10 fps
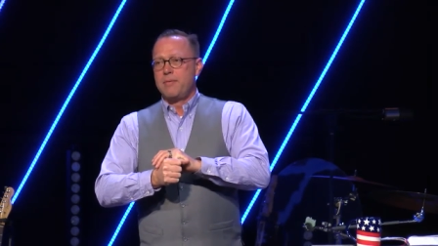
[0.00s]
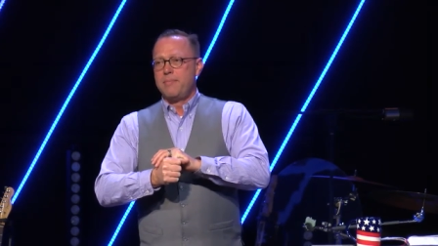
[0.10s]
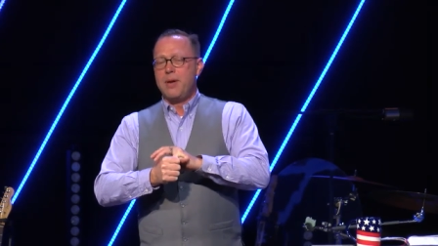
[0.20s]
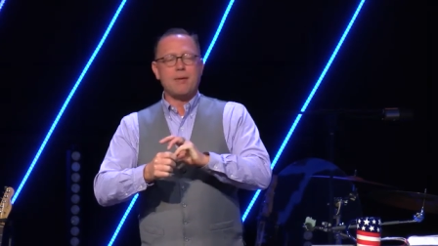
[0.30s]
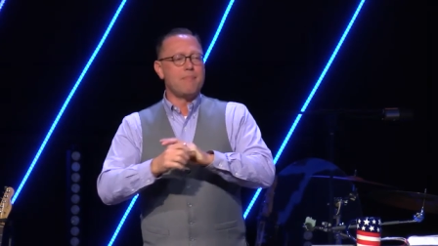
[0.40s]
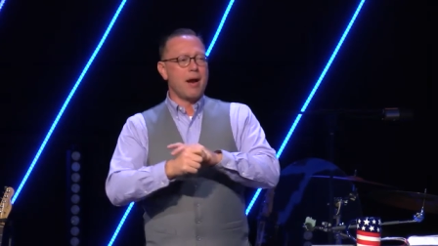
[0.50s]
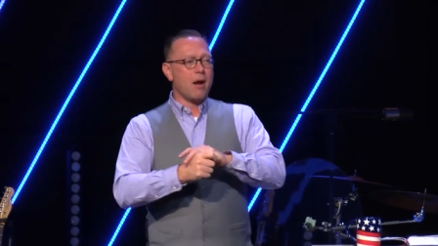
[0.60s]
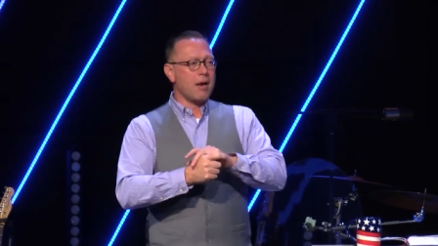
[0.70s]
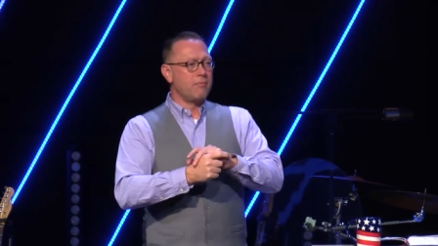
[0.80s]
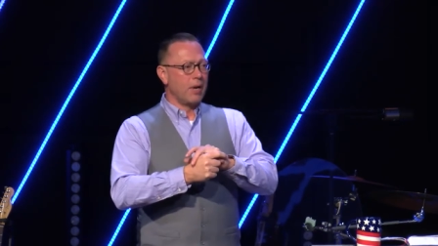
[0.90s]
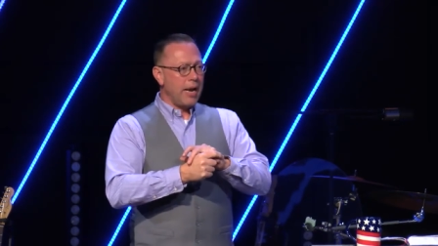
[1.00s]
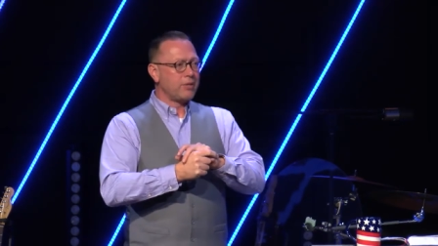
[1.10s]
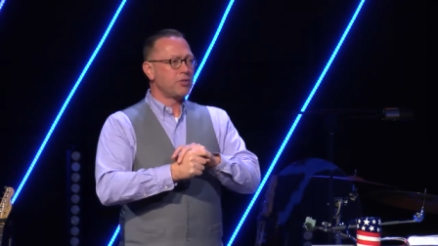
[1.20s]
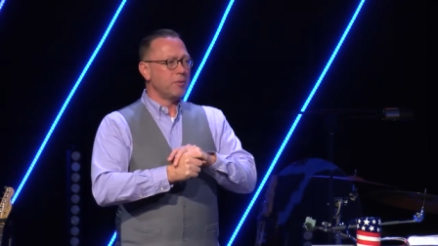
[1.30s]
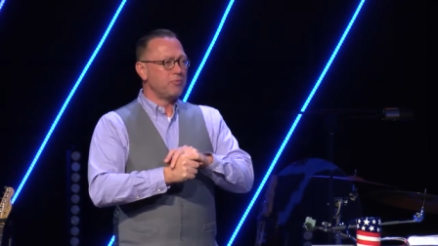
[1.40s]
Being married,
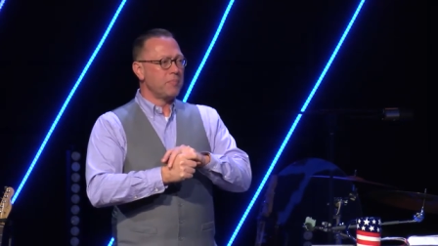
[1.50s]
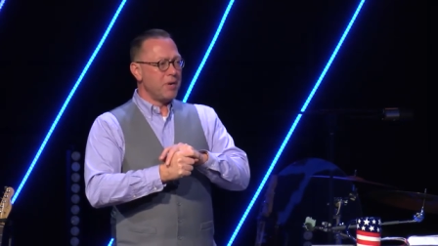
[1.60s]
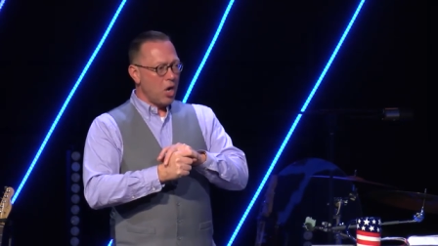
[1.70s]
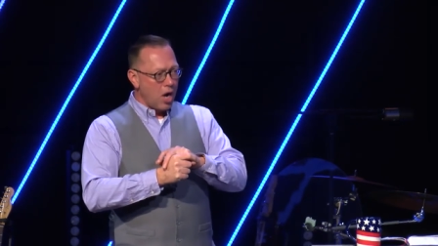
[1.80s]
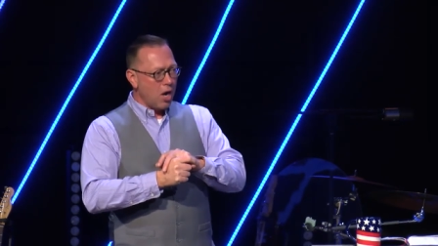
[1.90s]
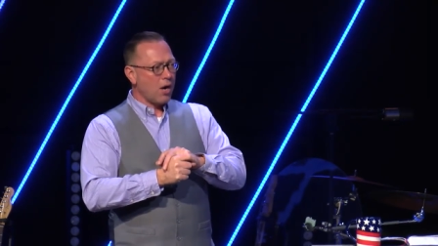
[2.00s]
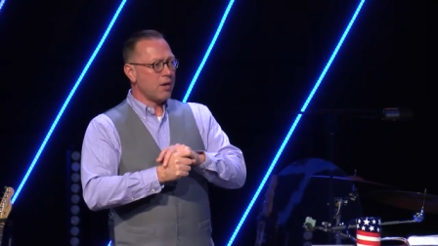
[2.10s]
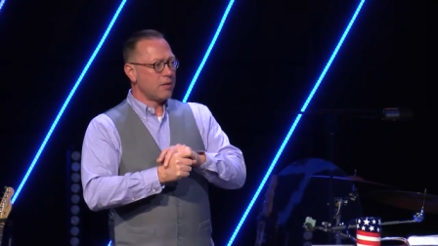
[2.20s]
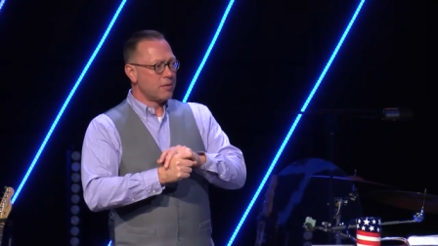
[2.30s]
relationships can be hard.